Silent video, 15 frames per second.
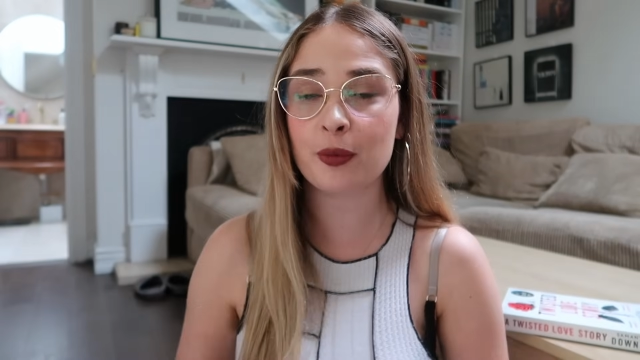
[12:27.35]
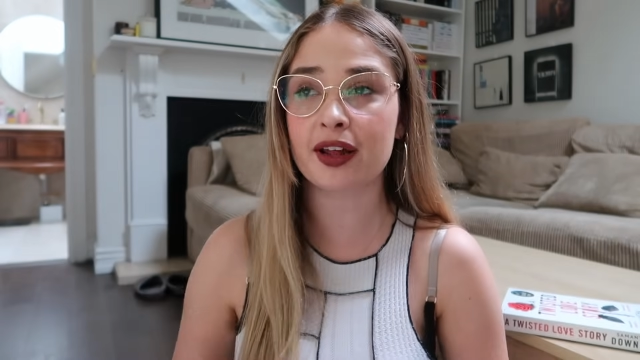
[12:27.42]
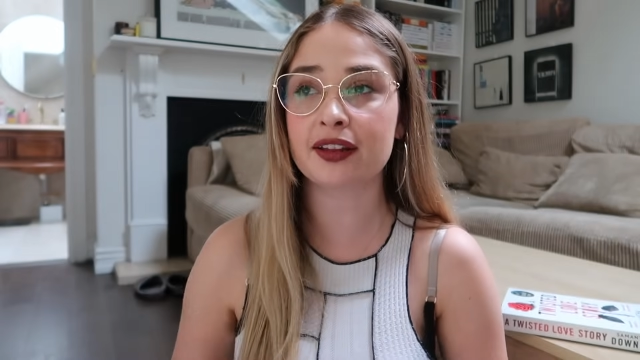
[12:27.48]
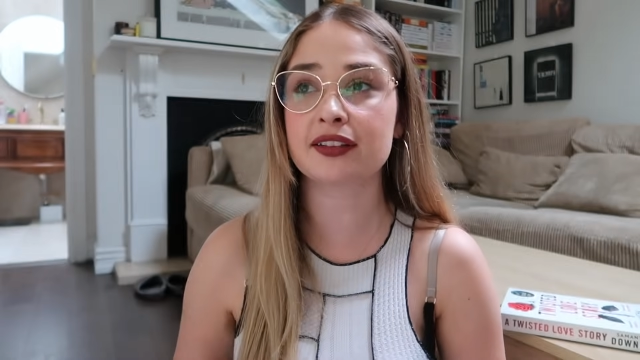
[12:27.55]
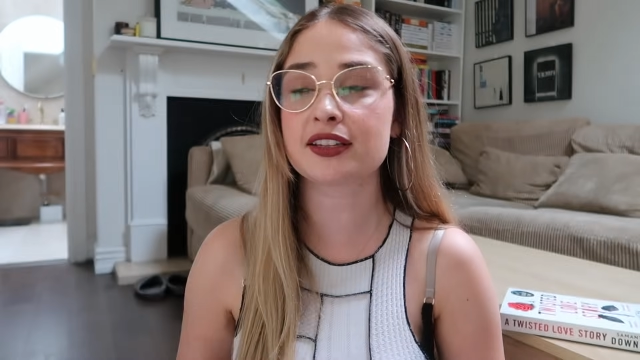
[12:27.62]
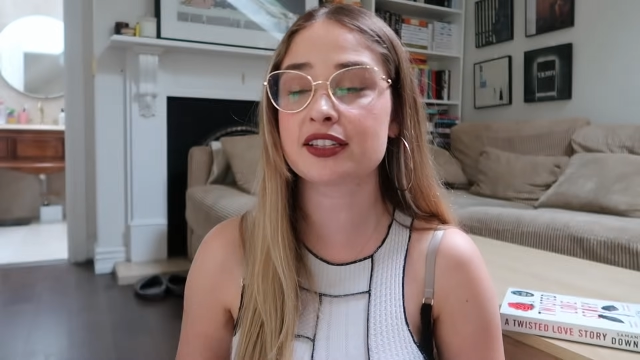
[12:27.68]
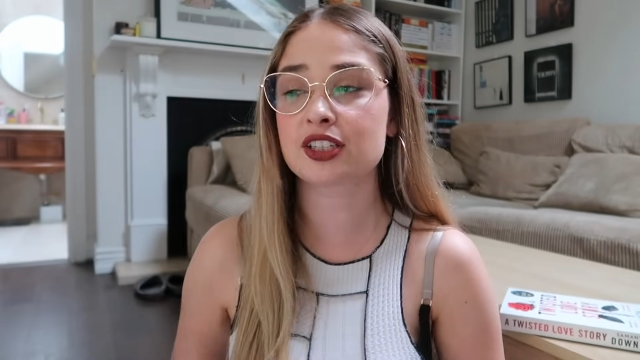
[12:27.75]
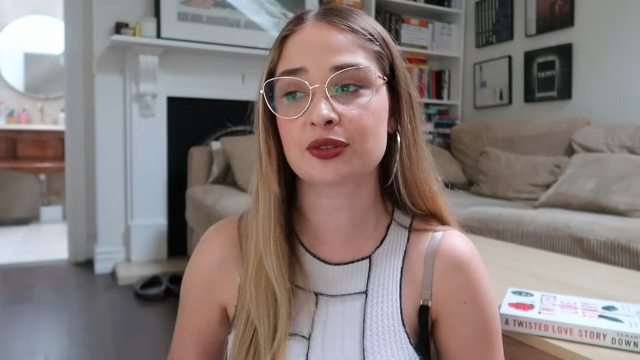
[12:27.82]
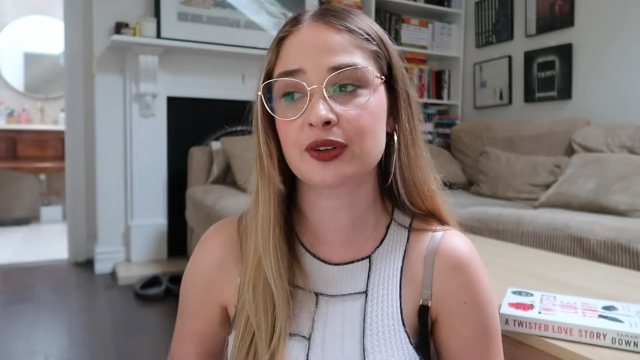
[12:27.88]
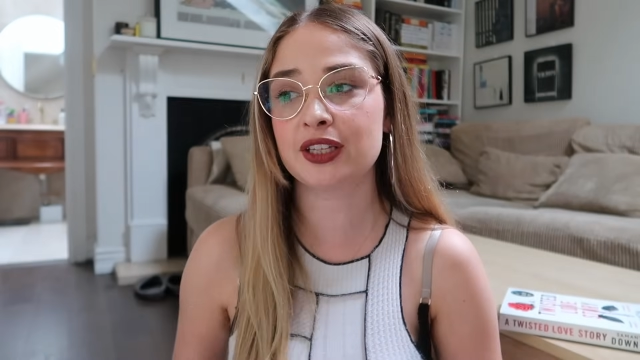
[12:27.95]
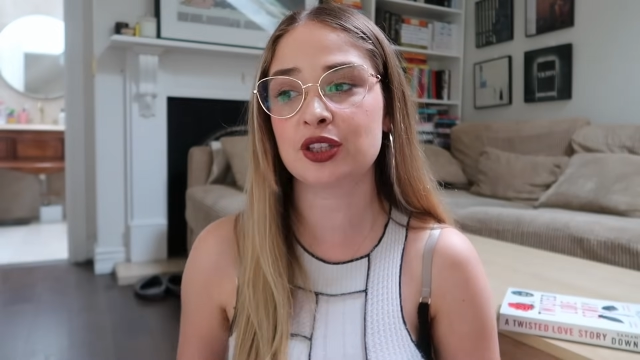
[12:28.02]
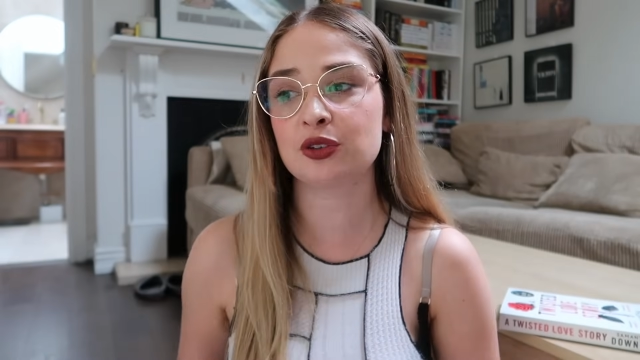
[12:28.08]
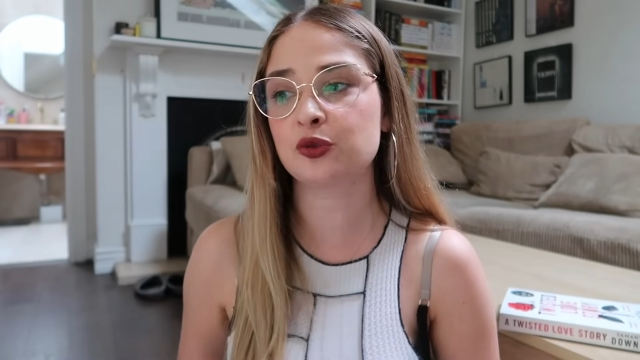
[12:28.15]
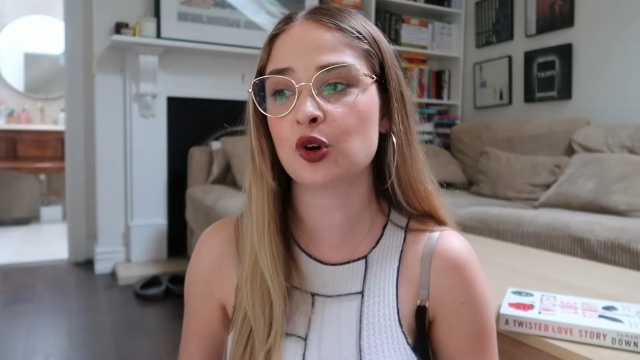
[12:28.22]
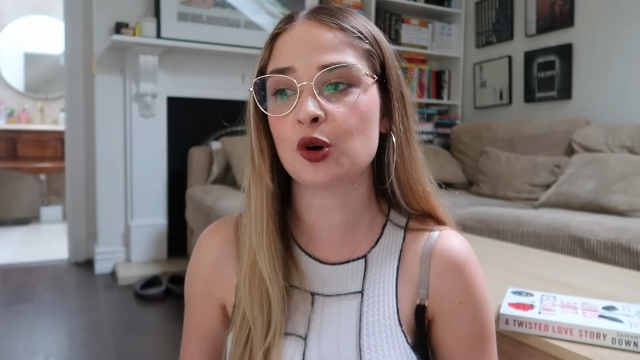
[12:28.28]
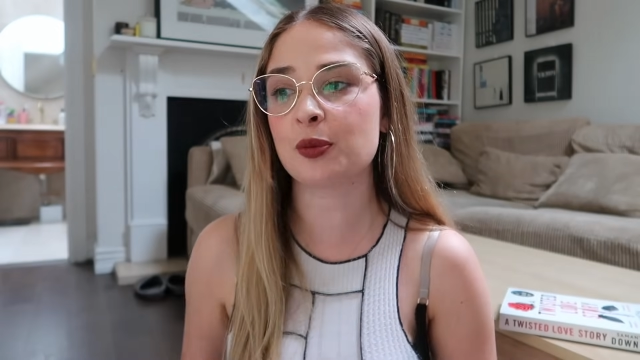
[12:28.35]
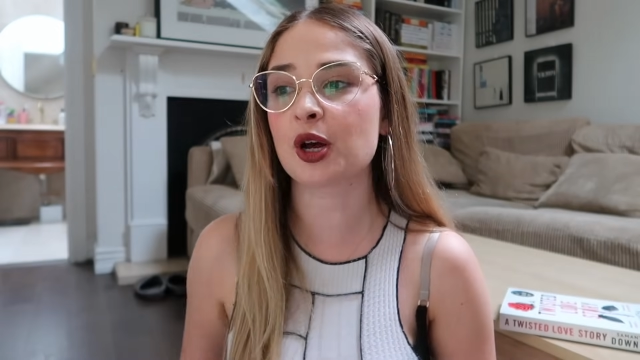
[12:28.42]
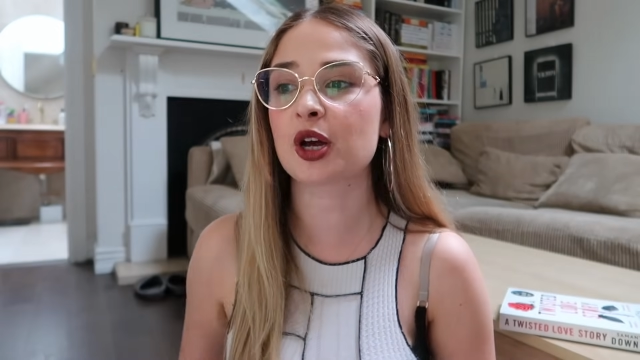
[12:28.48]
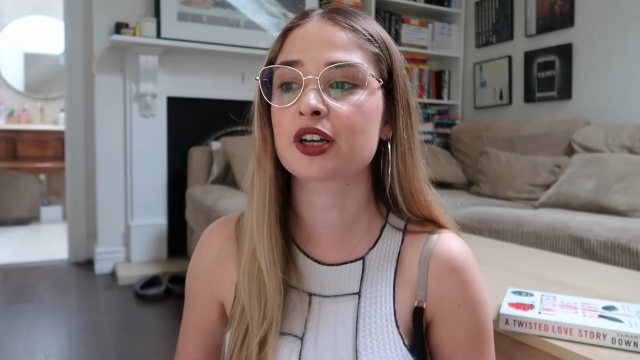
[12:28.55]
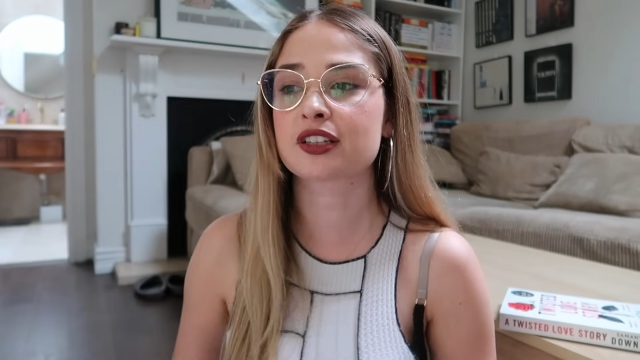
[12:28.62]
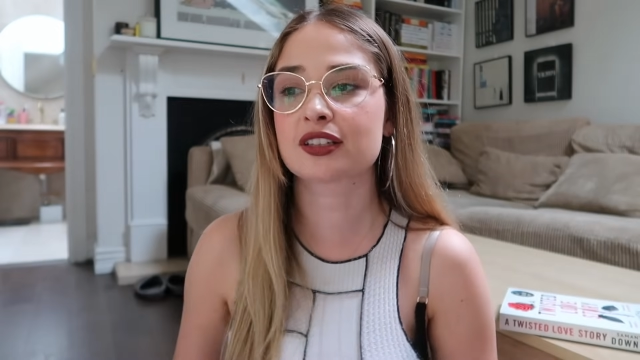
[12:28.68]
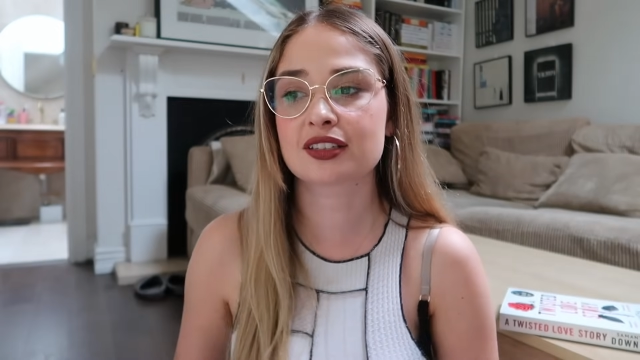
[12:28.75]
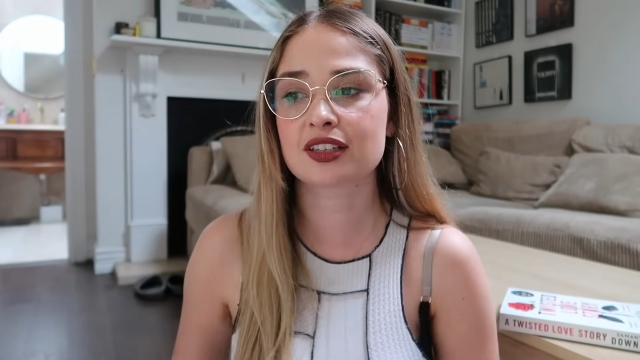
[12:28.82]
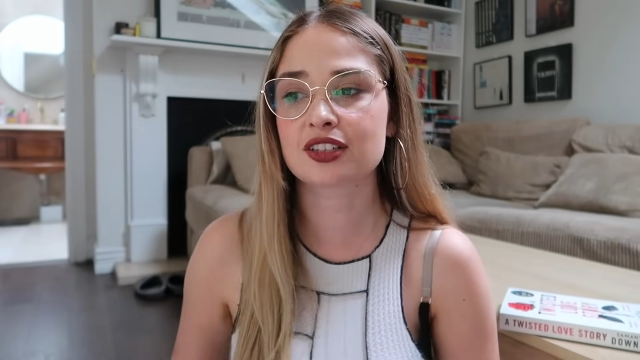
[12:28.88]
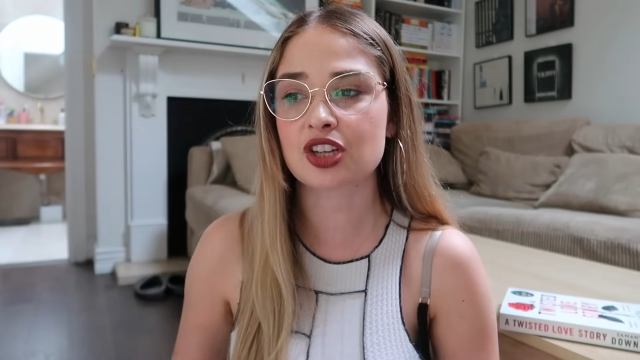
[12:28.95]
months to read the 4 books,